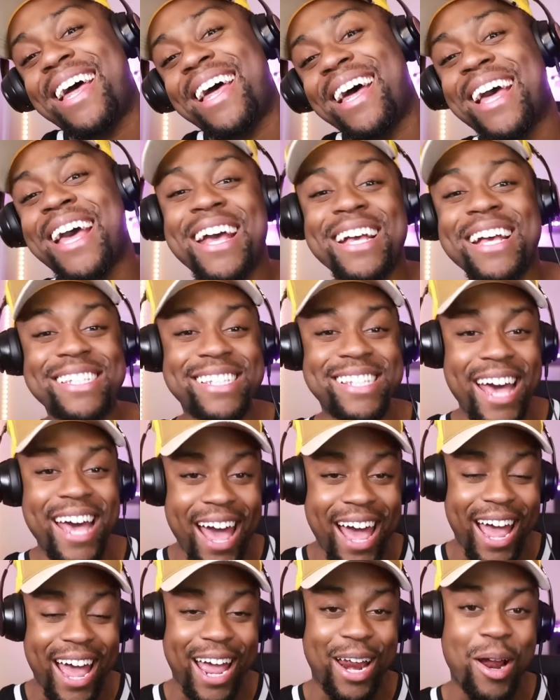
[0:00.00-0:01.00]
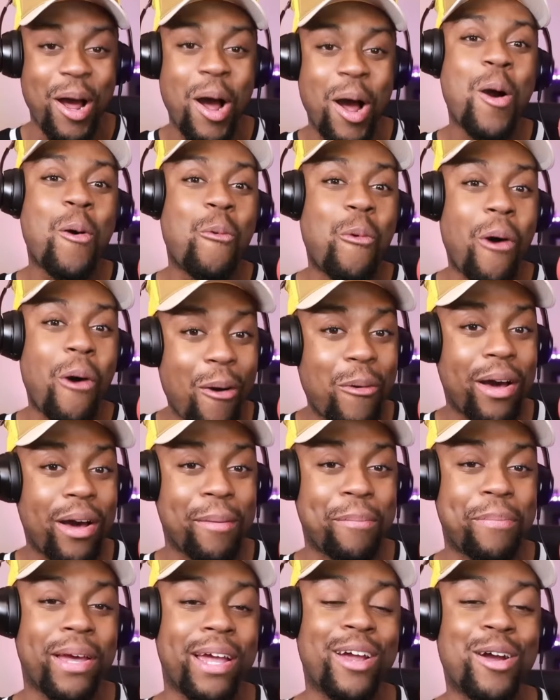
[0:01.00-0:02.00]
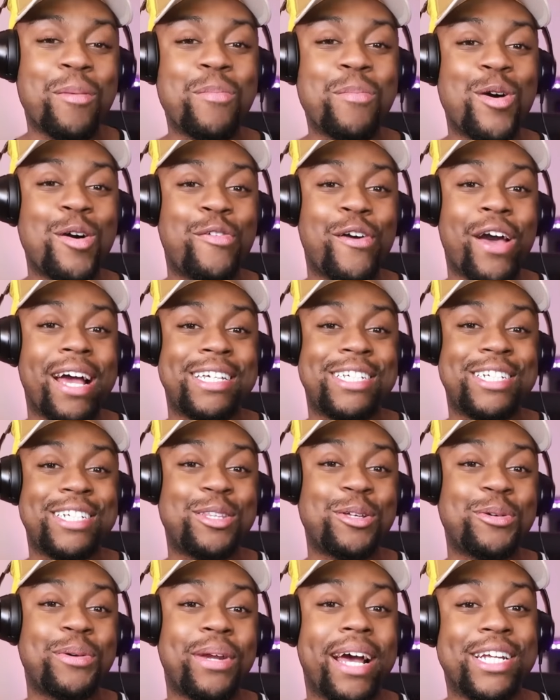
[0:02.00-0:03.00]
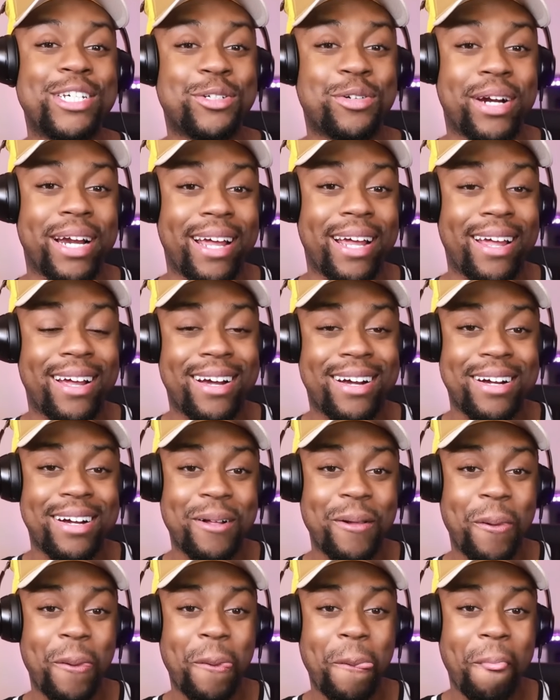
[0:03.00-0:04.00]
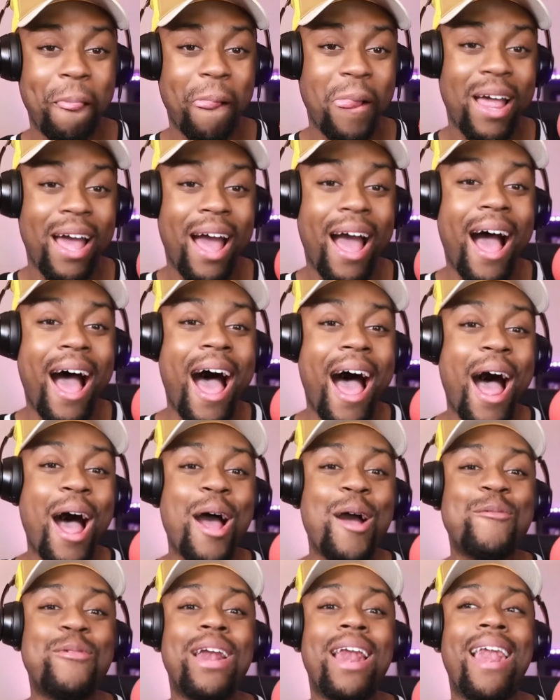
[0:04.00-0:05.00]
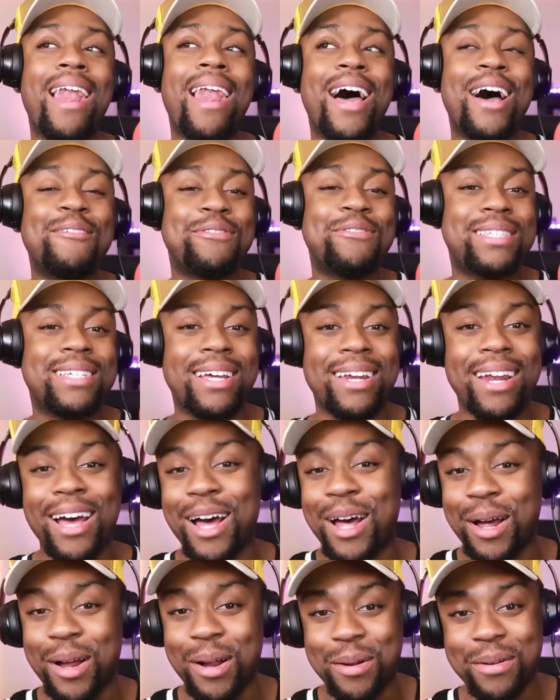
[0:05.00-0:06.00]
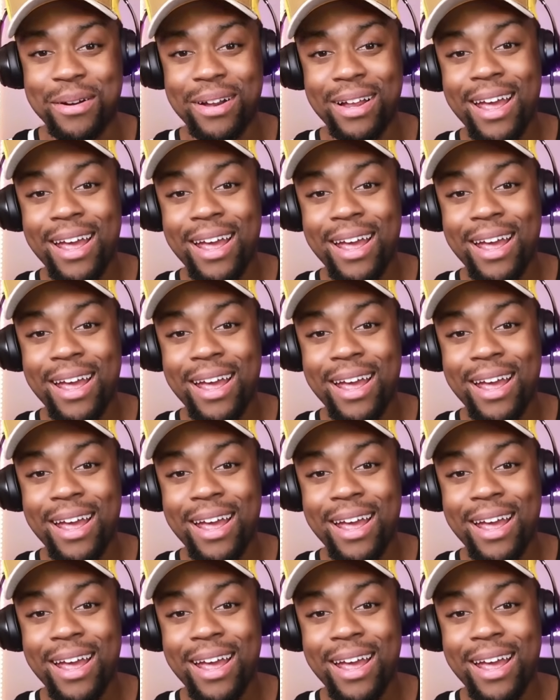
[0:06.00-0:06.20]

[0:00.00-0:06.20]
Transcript: Zayn, what would have been your move had she threw that drink? I would love to know.